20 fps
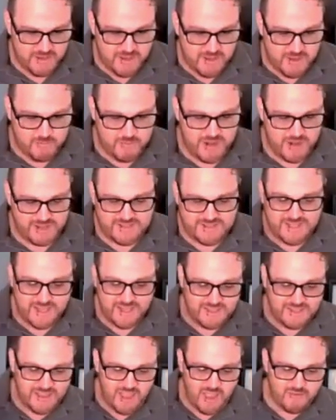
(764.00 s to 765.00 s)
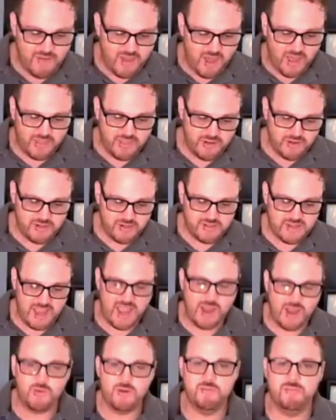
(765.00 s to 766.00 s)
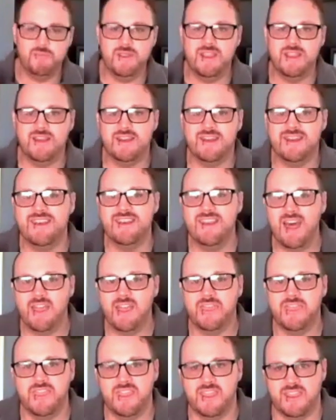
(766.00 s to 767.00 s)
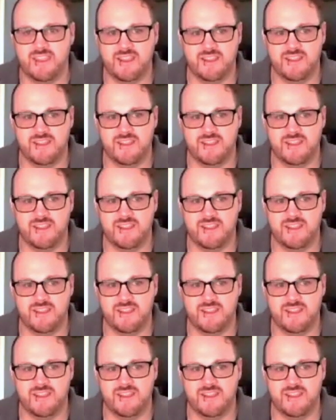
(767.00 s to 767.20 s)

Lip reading: But I didn't love others, I would be nothing.